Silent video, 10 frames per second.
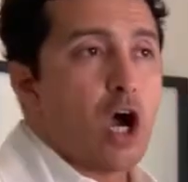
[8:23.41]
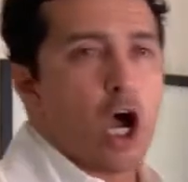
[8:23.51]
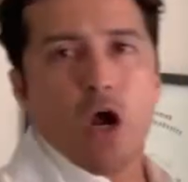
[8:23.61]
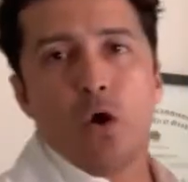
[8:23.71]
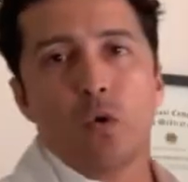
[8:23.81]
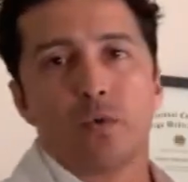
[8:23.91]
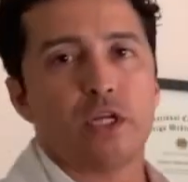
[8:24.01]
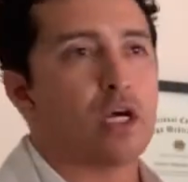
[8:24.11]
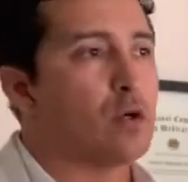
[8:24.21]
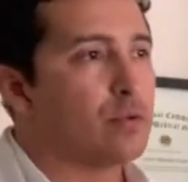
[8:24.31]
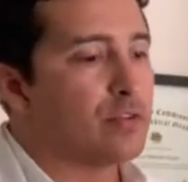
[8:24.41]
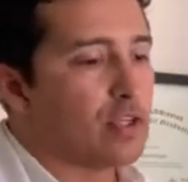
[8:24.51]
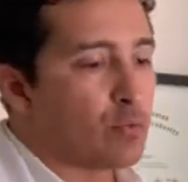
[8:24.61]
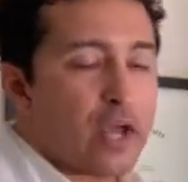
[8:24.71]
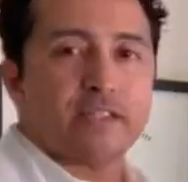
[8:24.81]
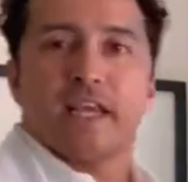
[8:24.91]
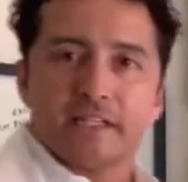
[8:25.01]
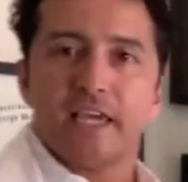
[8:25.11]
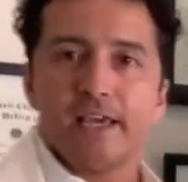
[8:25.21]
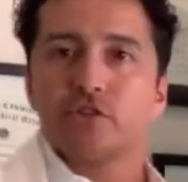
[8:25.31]
oh, you know, the rats
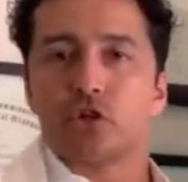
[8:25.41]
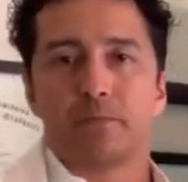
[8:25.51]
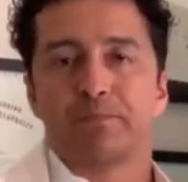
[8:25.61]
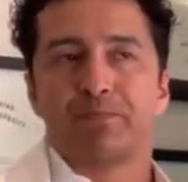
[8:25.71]
had cancer.